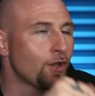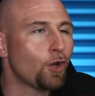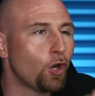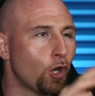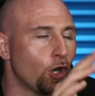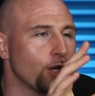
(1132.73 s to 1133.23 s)

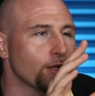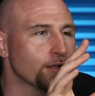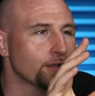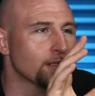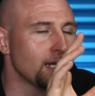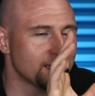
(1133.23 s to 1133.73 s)
I
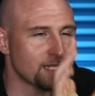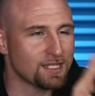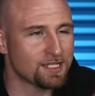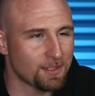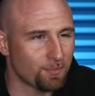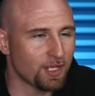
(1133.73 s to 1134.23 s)
said
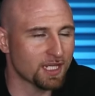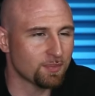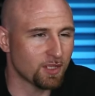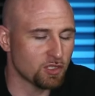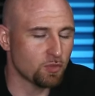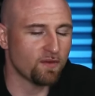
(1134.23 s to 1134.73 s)
simple
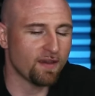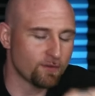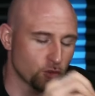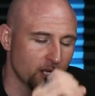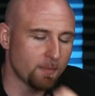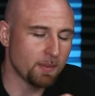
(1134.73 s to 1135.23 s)
exponential moving
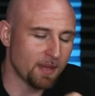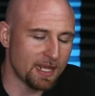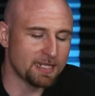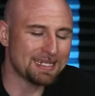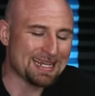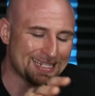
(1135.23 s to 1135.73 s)
average. What I mean by that
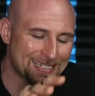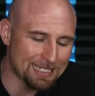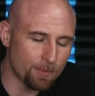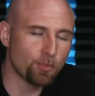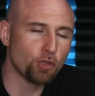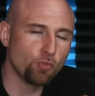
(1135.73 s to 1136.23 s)
is a
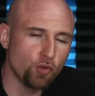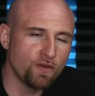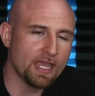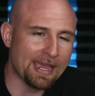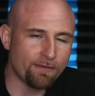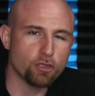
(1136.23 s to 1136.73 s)
simple
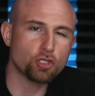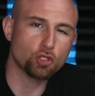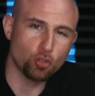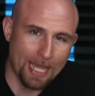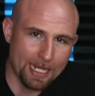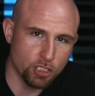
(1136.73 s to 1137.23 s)
moving average
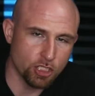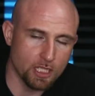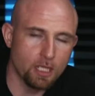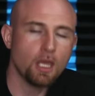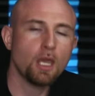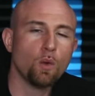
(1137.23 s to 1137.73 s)

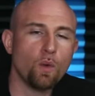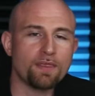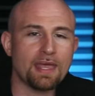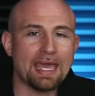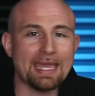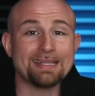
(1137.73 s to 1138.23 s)
strategy
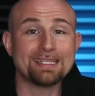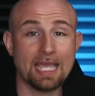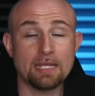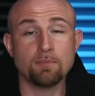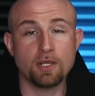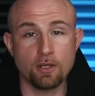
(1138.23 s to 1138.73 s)
with a
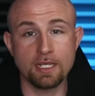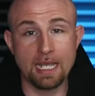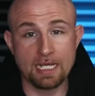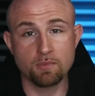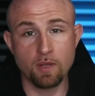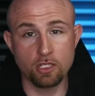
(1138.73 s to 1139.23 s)
10-period
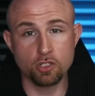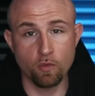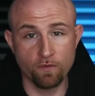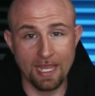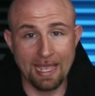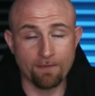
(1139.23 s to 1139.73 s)
exponential
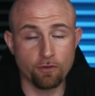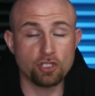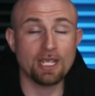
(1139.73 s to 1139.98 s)
moving average